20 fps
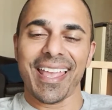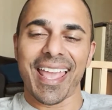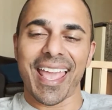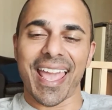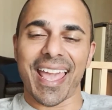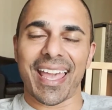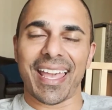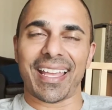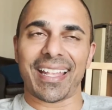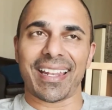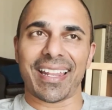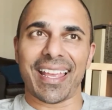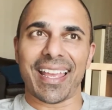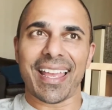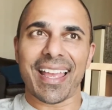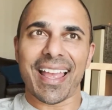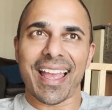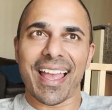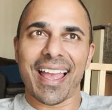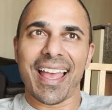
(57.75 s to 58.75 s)
And
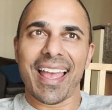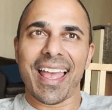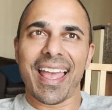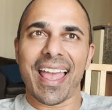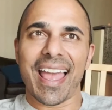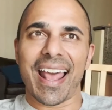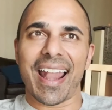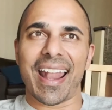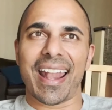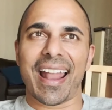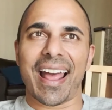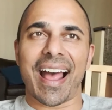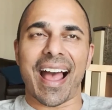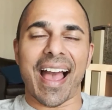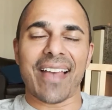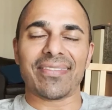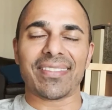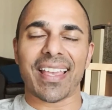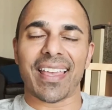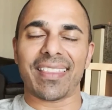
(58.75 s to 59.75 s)

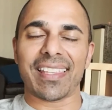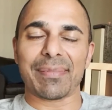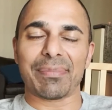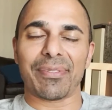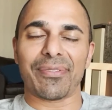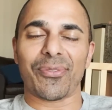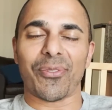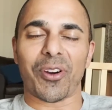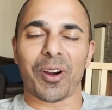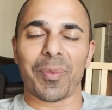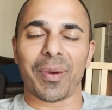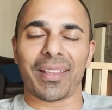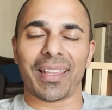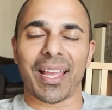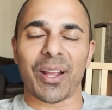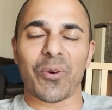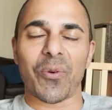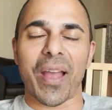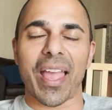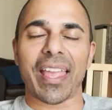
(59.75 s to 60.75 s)
I've said this before, but
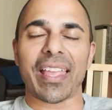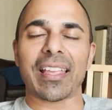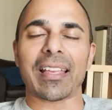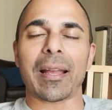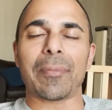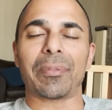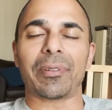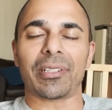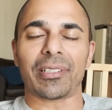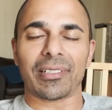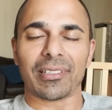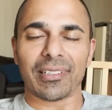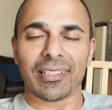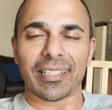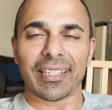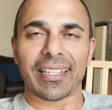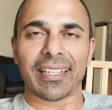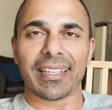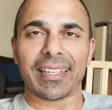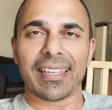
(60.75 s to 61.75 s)
like waking up
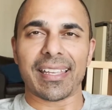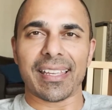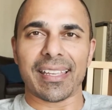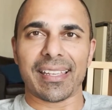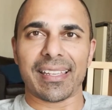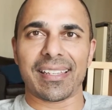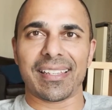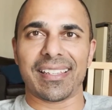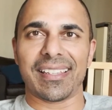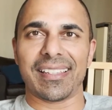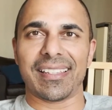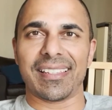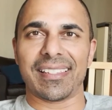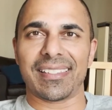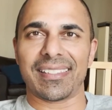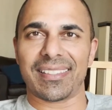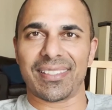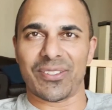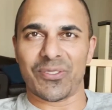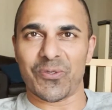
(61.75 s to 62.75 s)
early
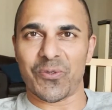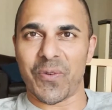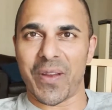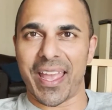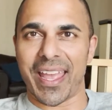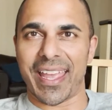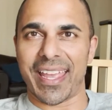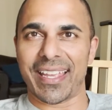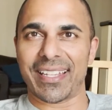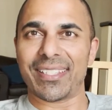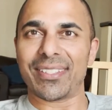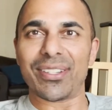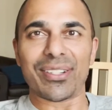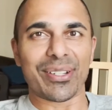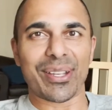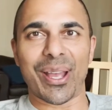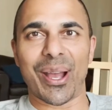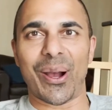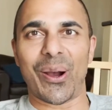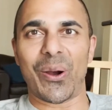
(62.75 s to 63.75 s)
is the way to
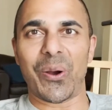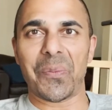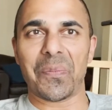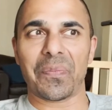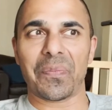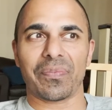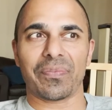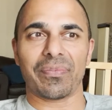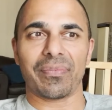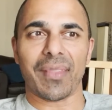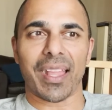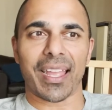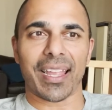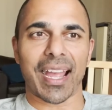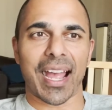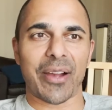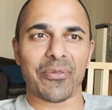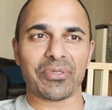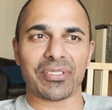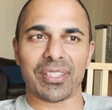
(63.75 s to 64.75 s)
go. Like
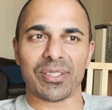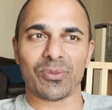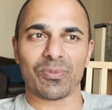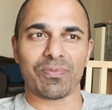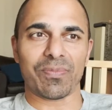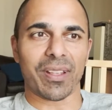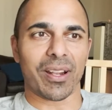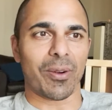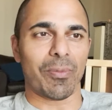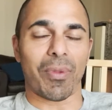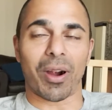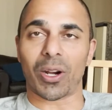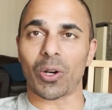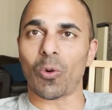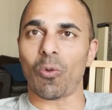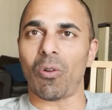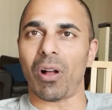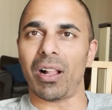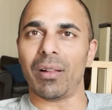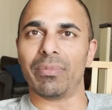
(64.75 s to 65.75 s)
I was just, you know, Mark
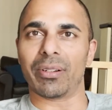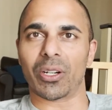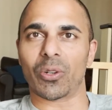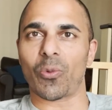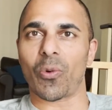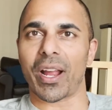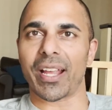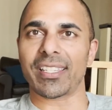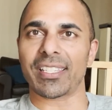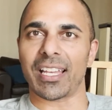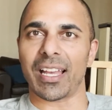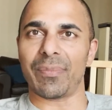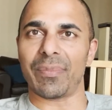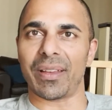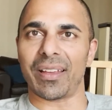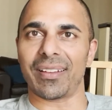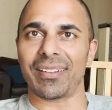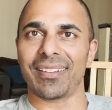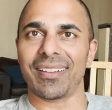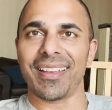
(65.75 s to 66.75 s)
Wahlberg wakes up
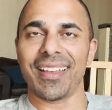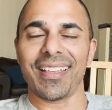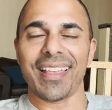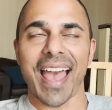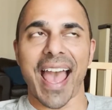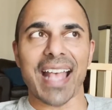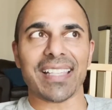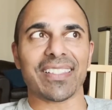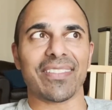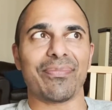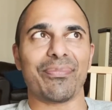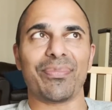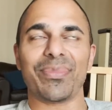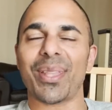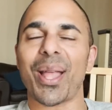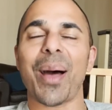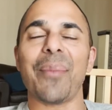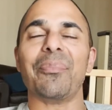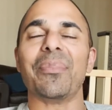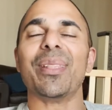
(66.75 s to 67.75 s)
at, as of,
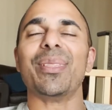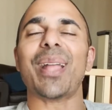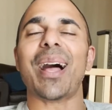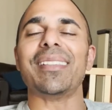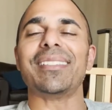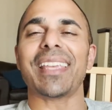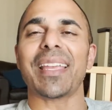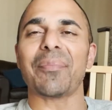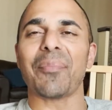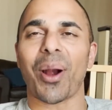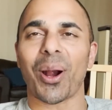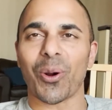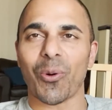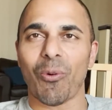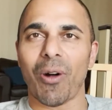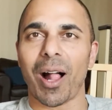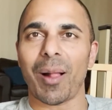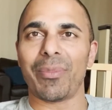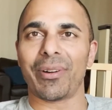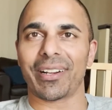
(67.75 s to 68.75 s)
not saying Mark
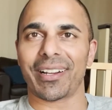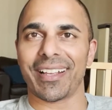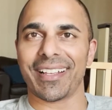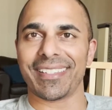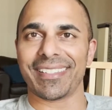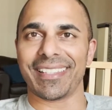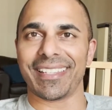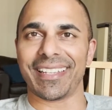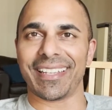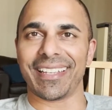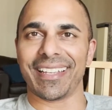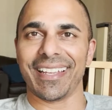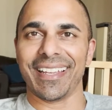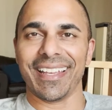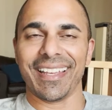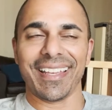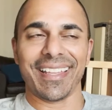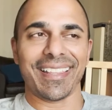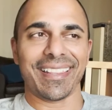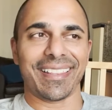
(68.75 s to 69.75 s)
Wahlberg is
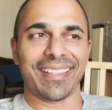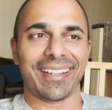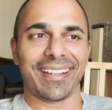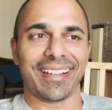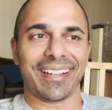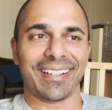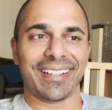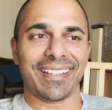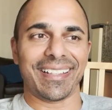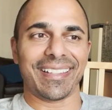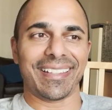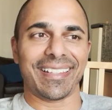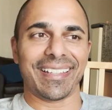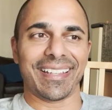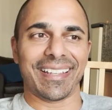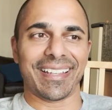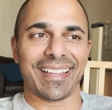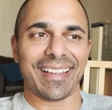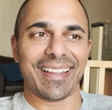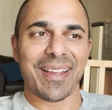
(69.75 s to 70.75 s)

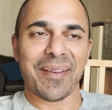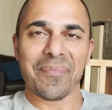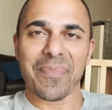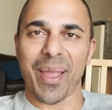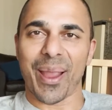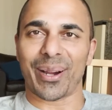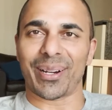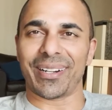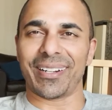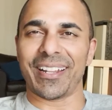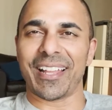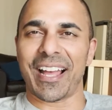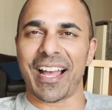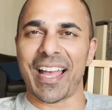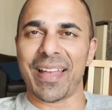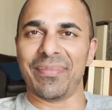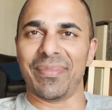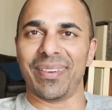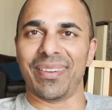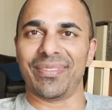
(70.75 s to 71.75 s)
the
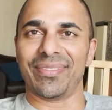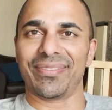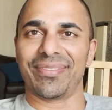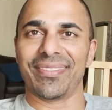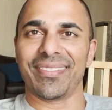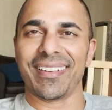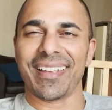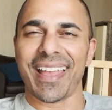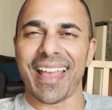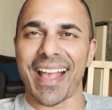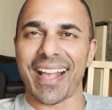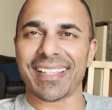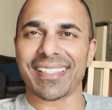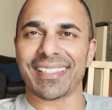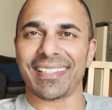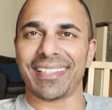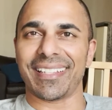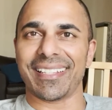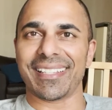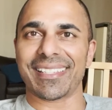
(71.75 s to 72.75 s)
paradigm of
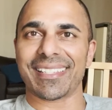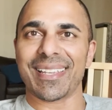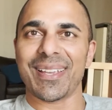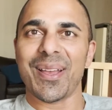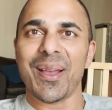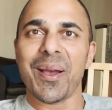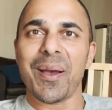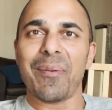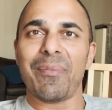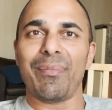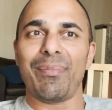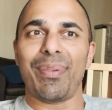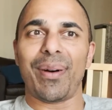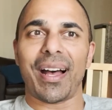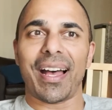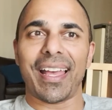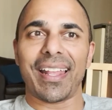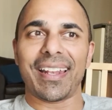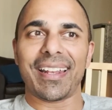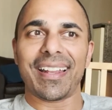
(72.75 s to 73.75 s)
excellence,
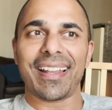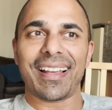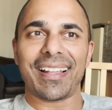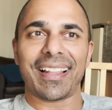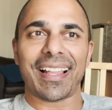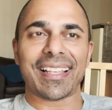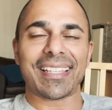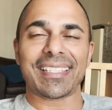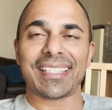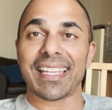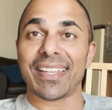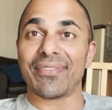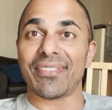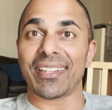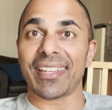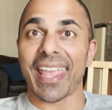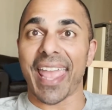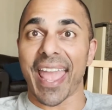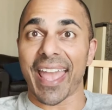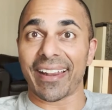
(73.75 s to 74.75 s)
but like
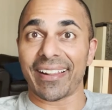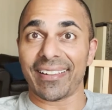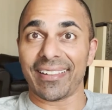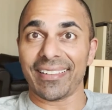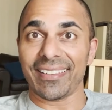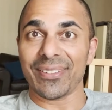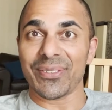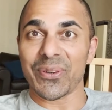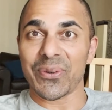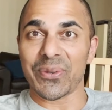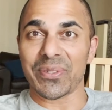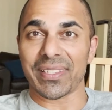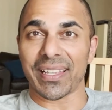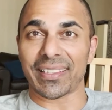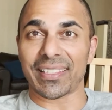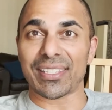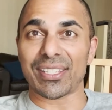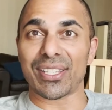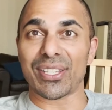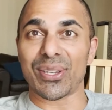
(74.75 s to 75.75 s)
Stephen Cannell, who was like
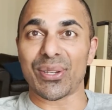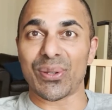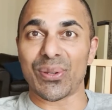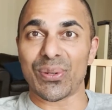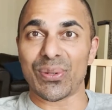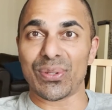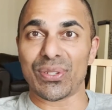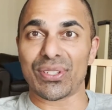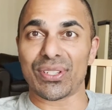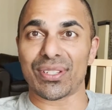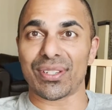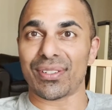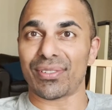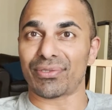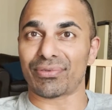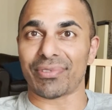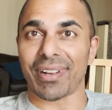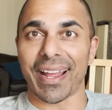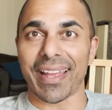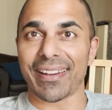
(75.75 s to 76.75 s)
this huge
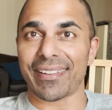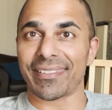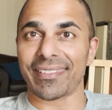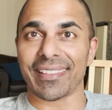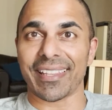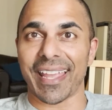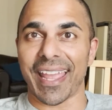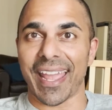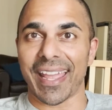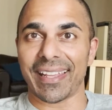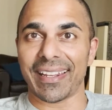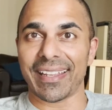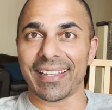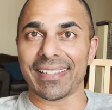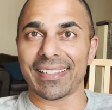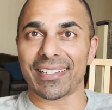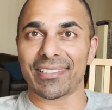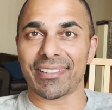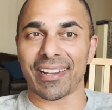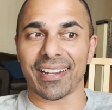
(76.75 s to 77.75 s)
writer in the
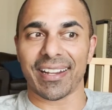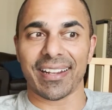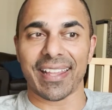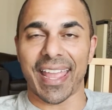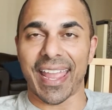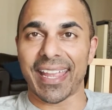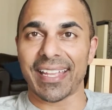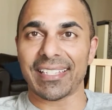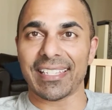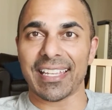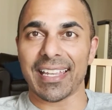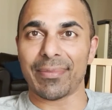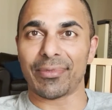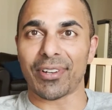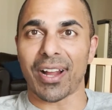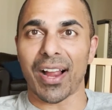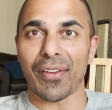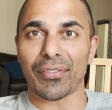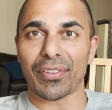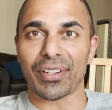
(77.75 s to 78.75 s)
80s, created A-Team
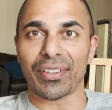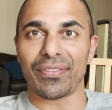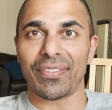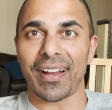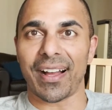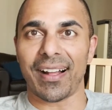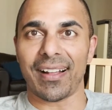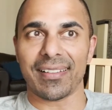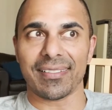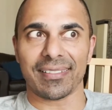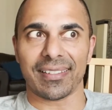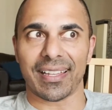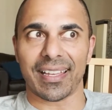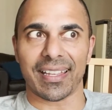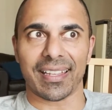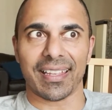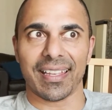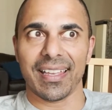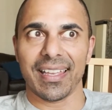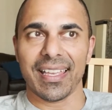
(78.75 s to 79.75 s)
Rockford Files.
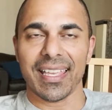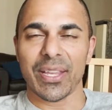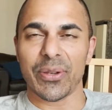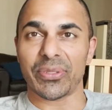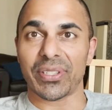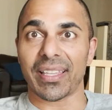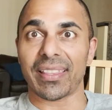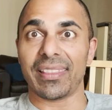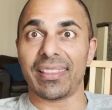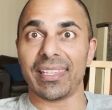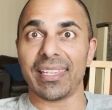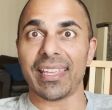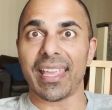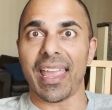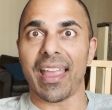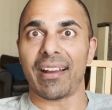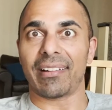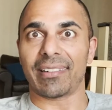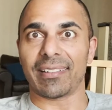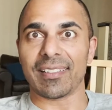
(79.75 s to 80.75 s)
Like he was like the
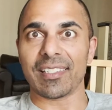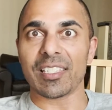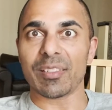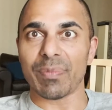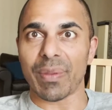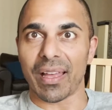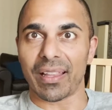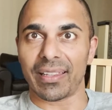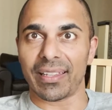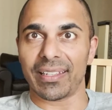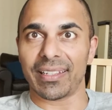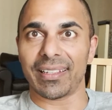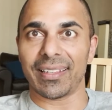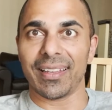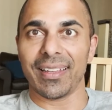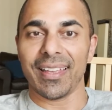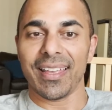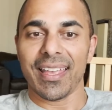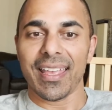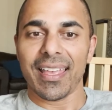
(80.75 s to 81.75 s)
Aaron Spelling.
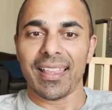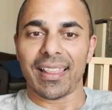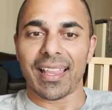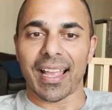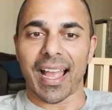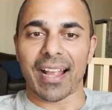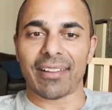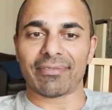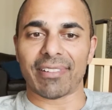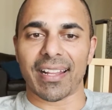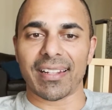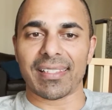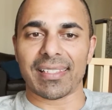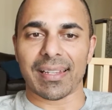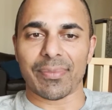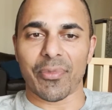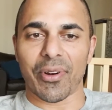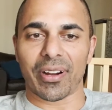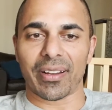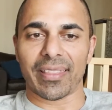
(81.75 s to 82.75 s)
Like I read
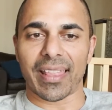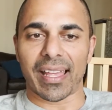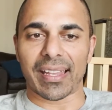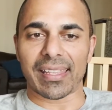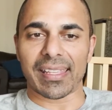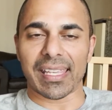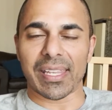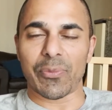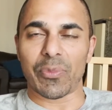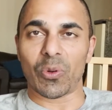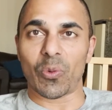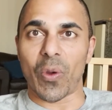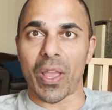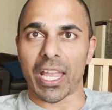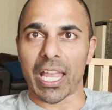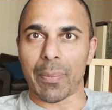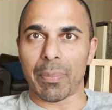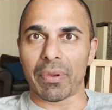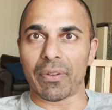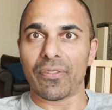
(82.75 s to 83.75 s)
somewhere that he would
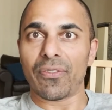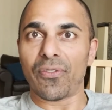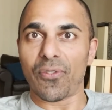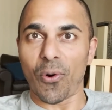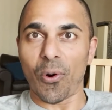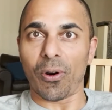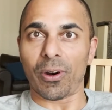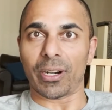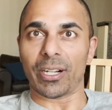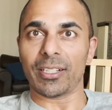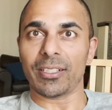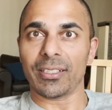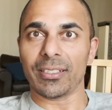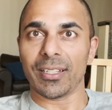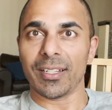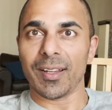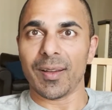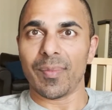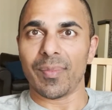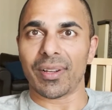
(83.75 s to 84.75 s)
wake up at 4
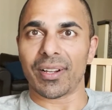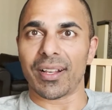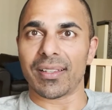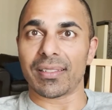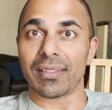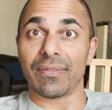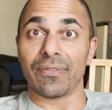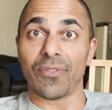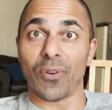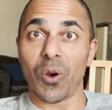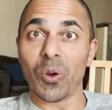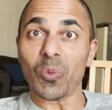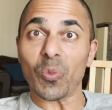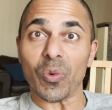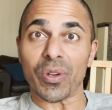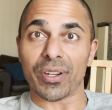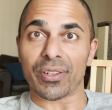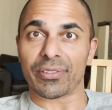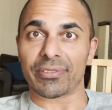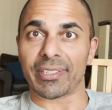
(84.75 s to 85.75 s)
because the phone
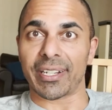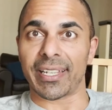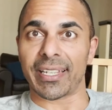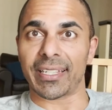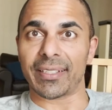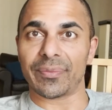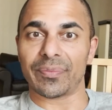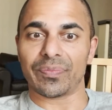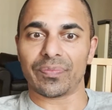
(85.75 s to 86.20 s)
wouldn't ring.